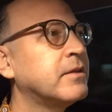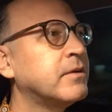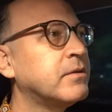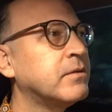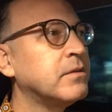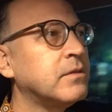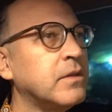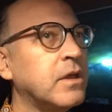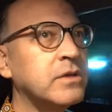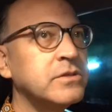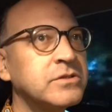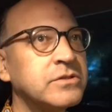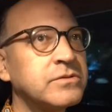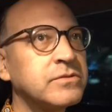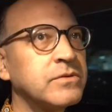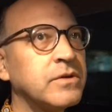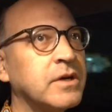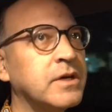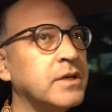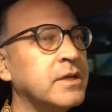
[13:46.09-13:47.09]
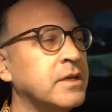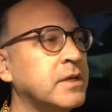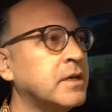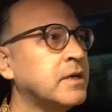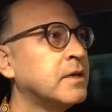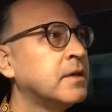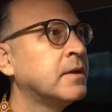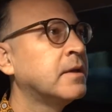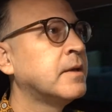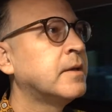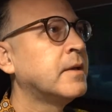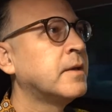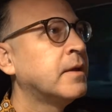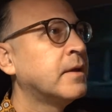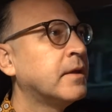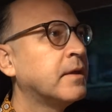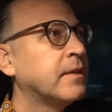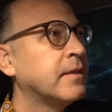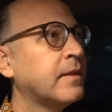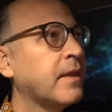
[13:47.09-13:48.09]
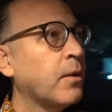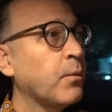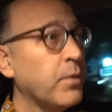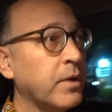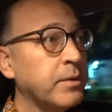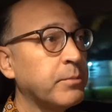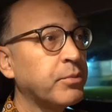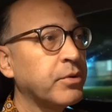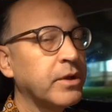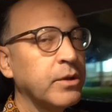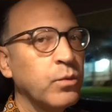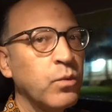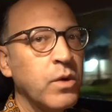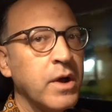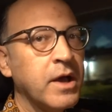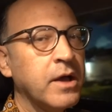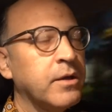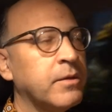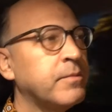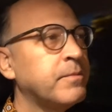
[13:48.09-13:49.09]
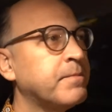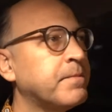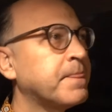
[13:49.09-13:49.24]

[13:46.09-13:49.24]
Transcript: little lunch run. That went pretty well.